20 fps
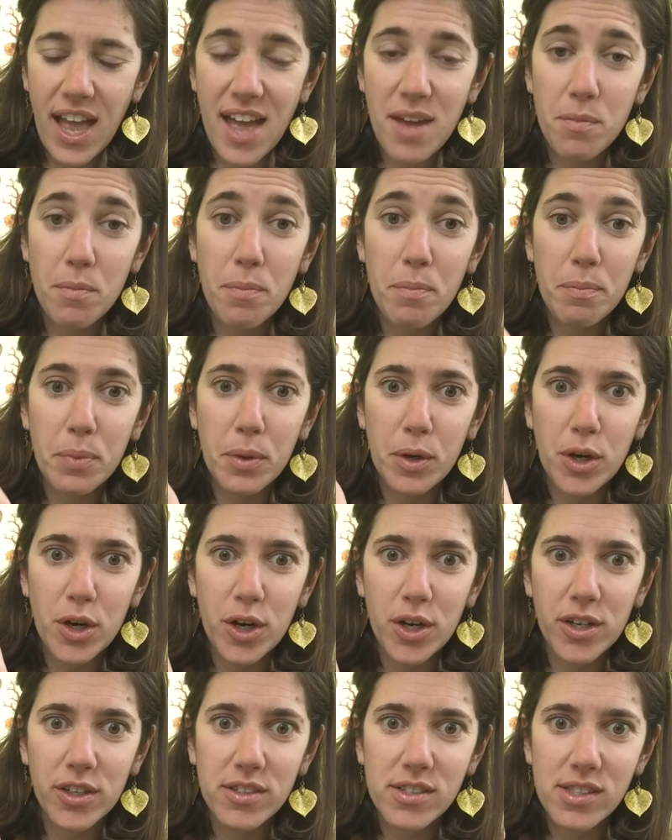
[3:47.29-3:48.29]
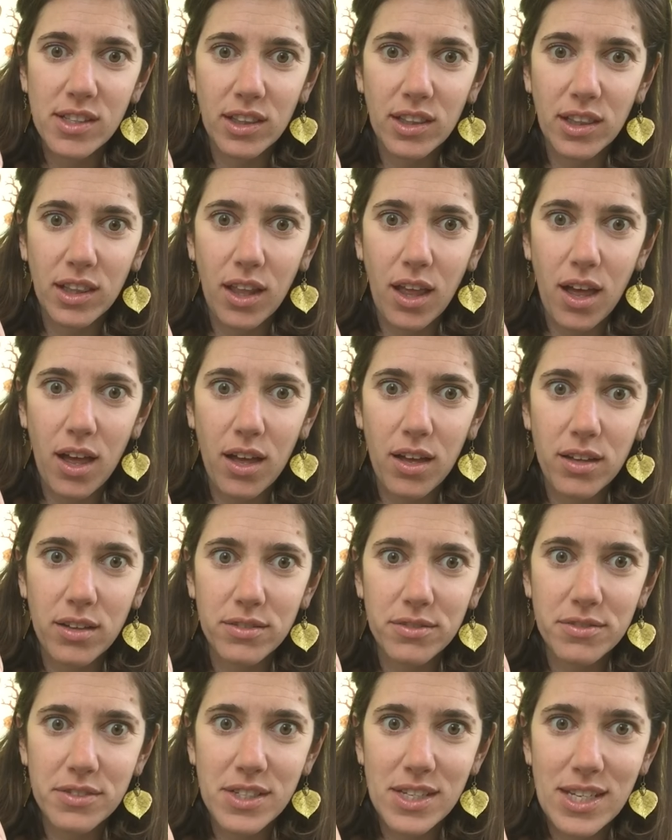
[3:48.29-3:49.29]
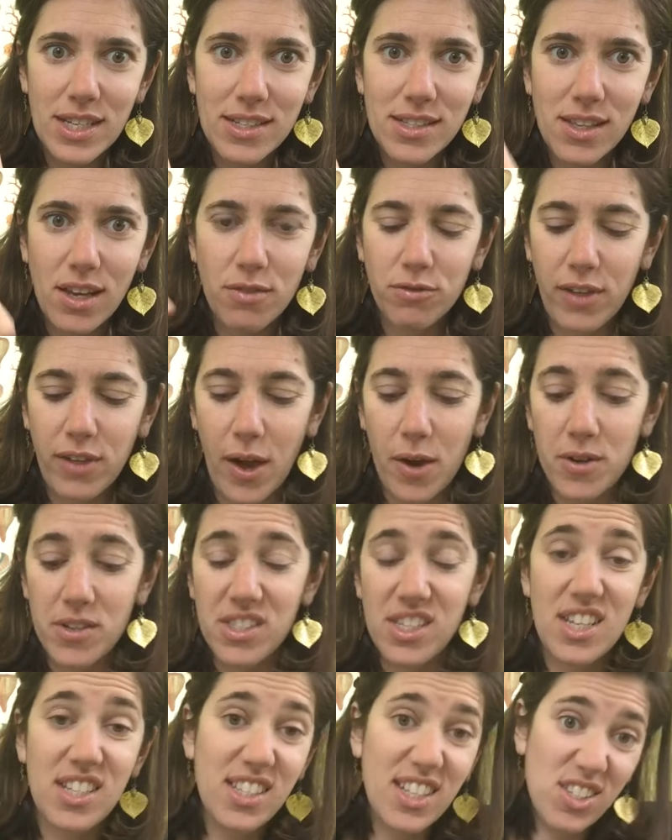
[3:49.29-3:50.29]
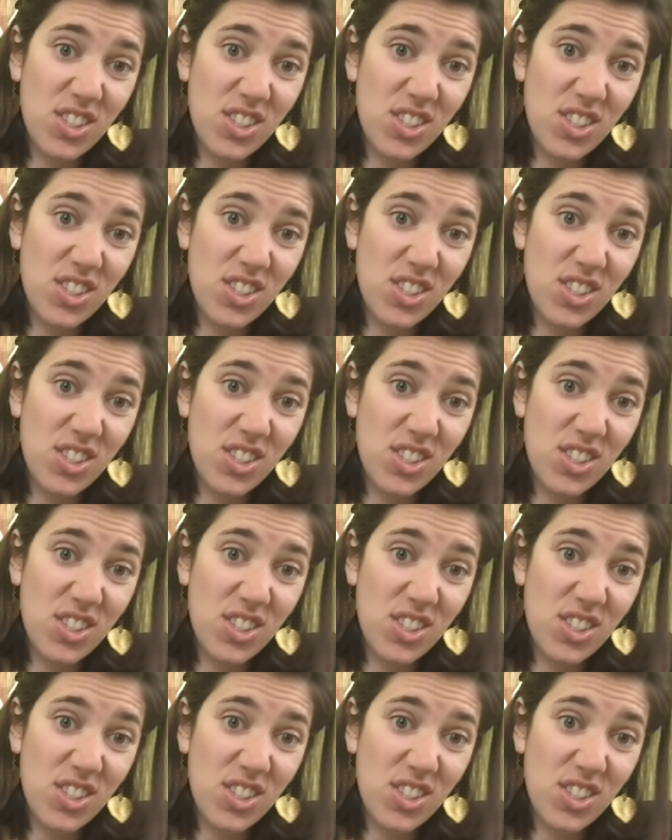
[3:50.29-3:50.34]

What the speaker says: And birds love to eat sunflower seeds.